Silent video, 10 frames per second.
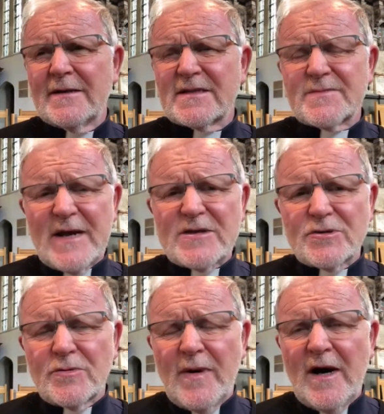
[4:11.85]

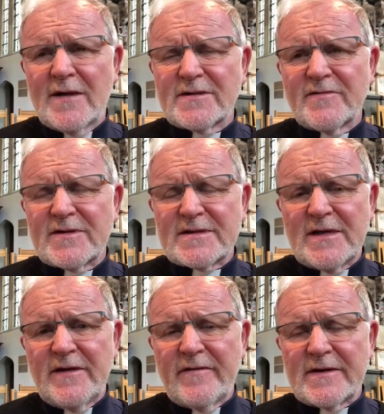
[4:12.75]
special part of the
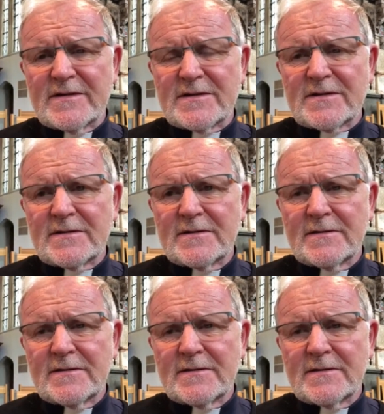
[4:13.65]
service.